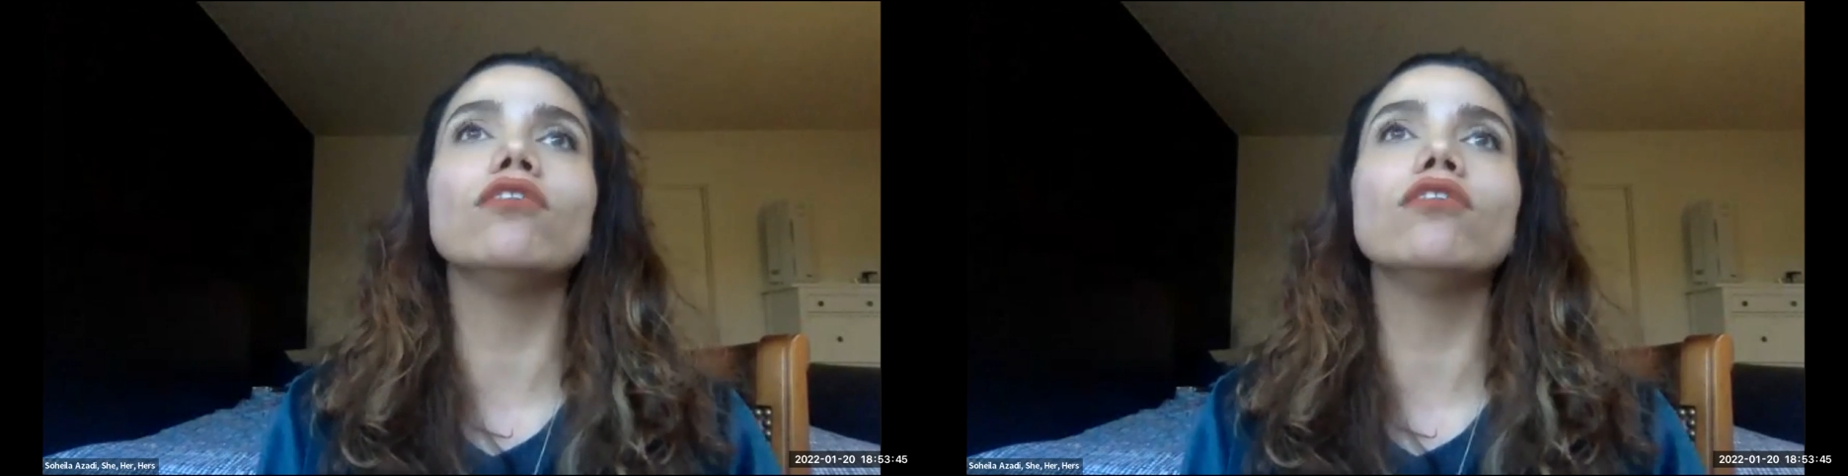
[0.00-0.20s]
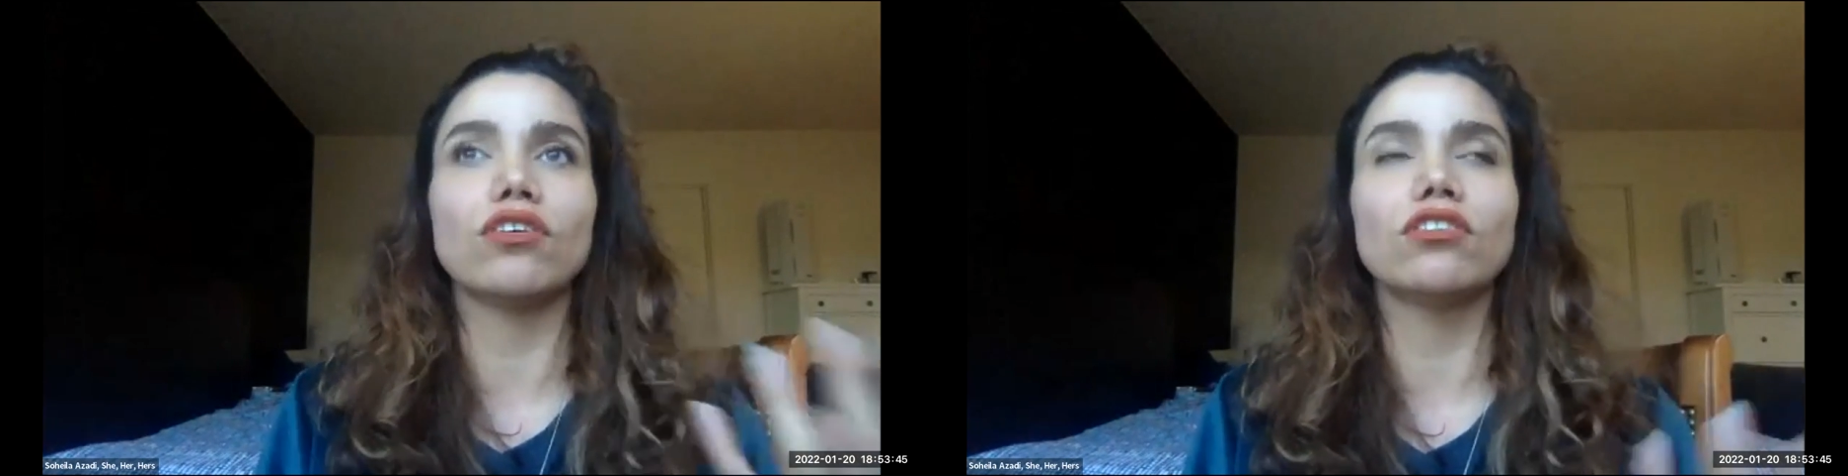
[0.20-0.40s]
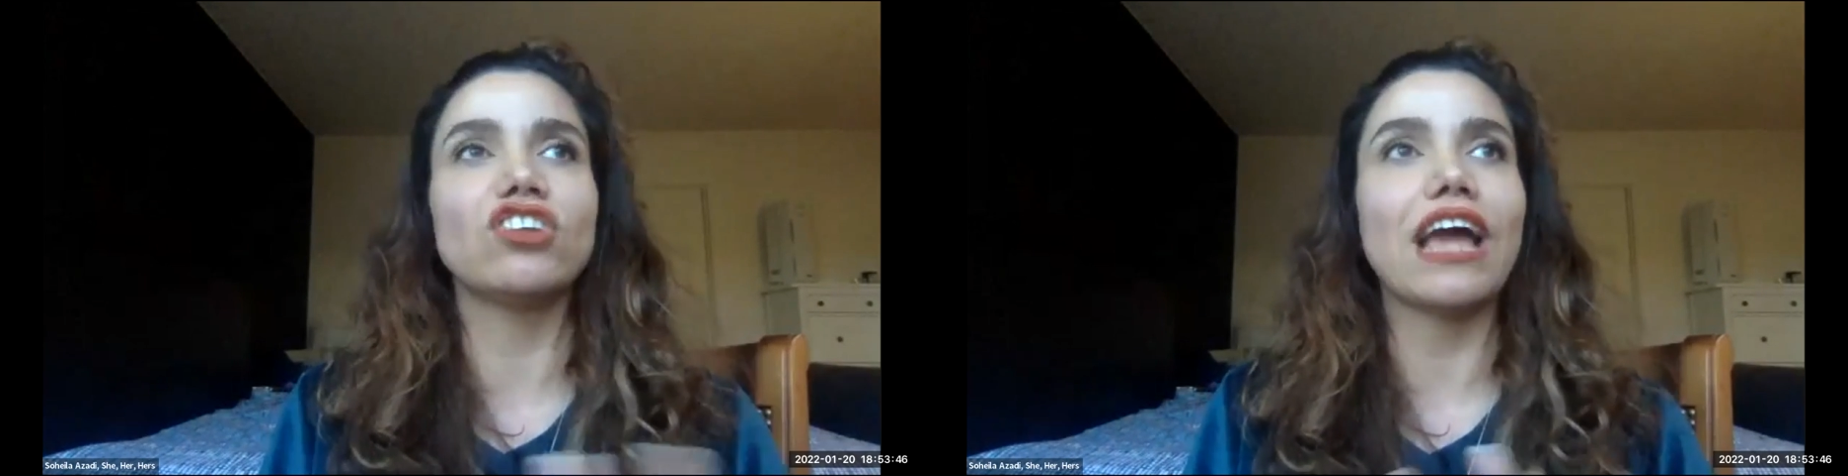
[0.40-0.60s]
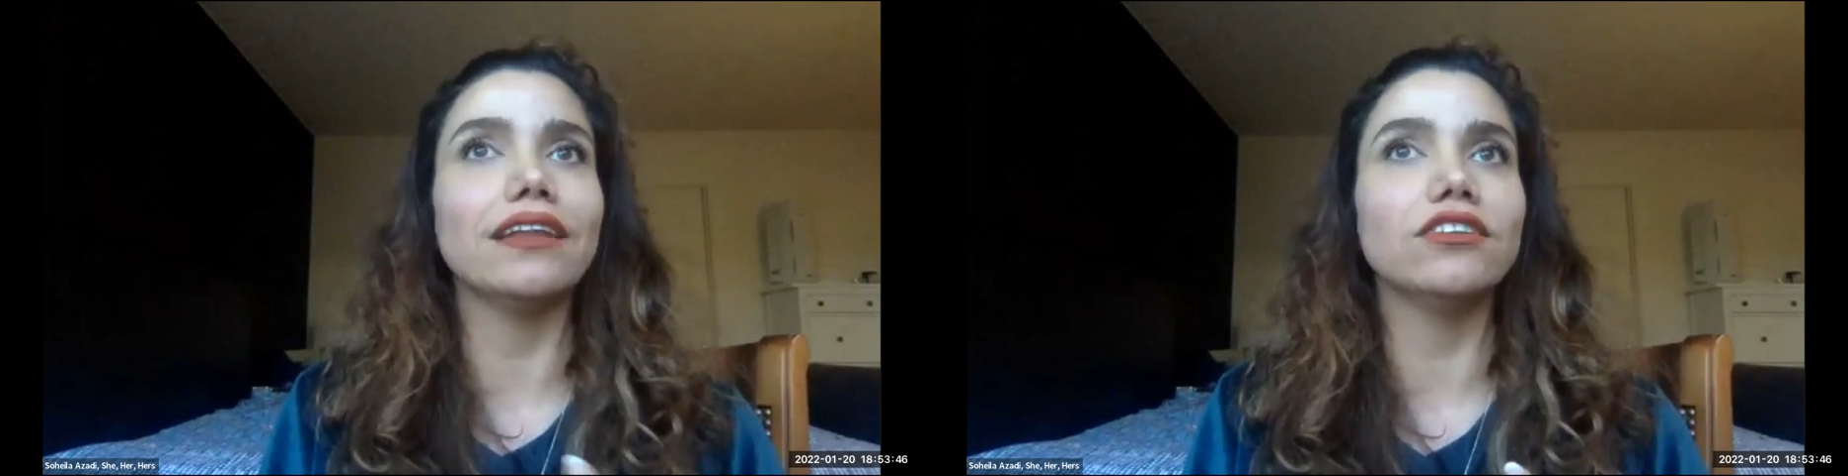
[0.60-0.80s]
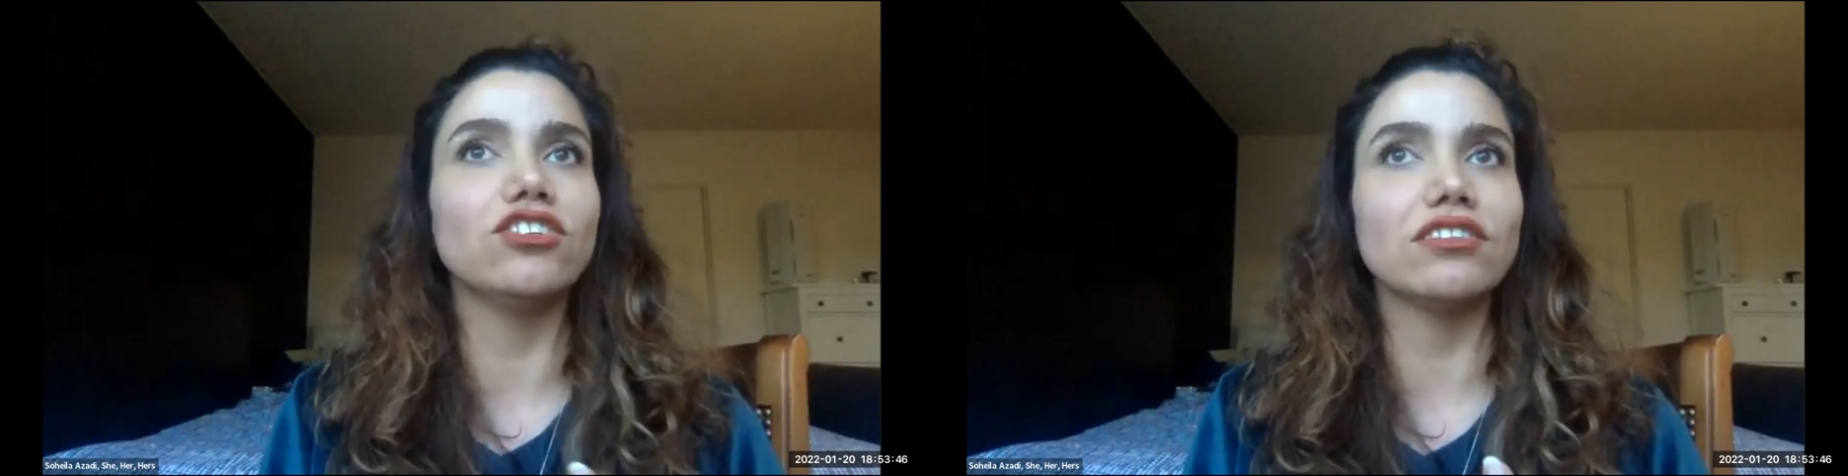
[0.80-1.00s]
of those are
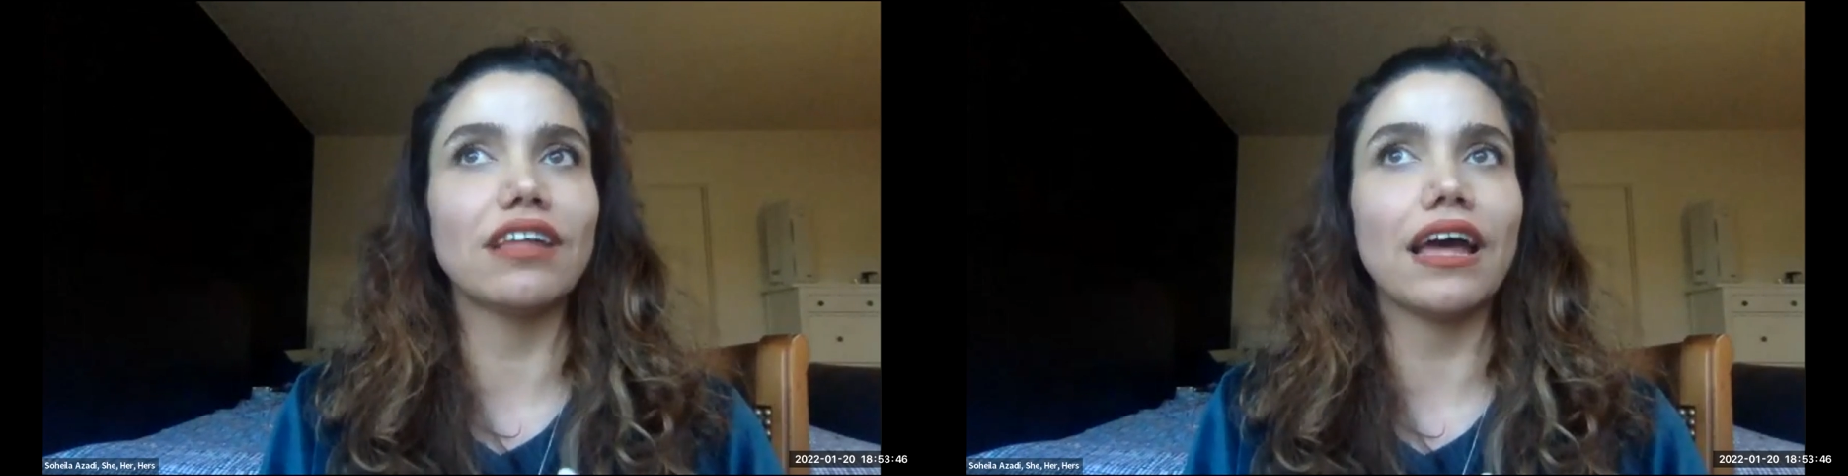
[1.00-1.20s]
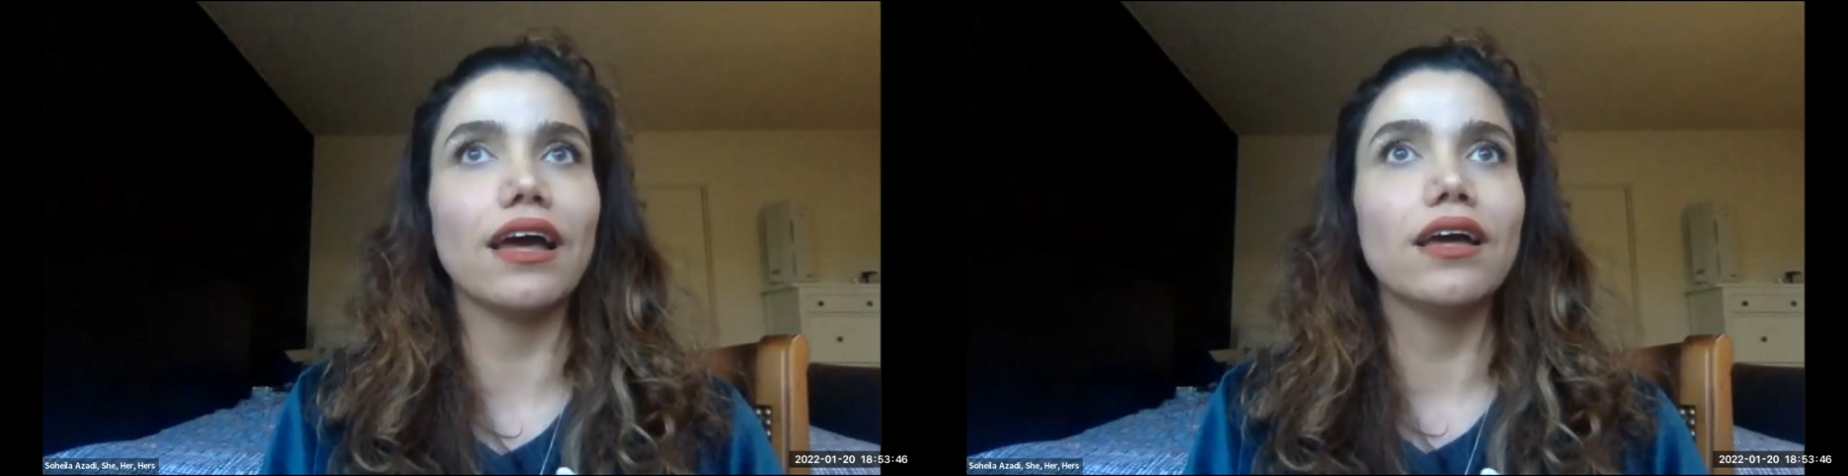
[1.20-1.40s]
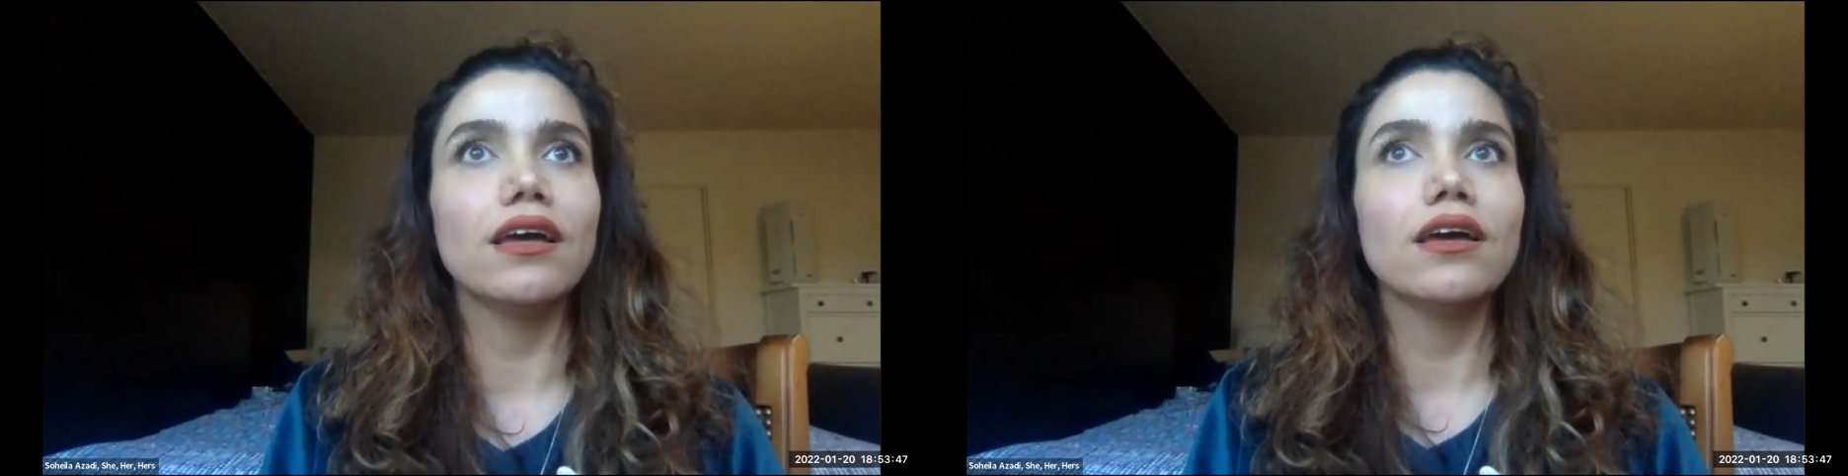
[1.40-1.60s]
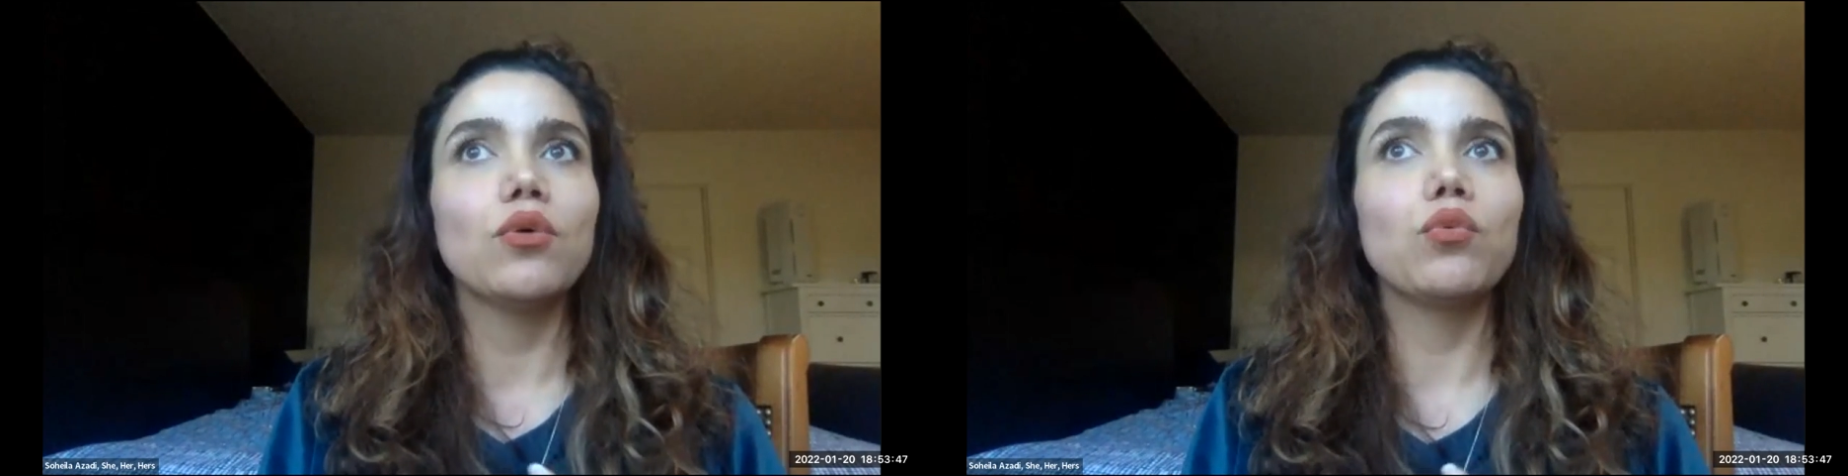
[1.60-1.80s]
challenges that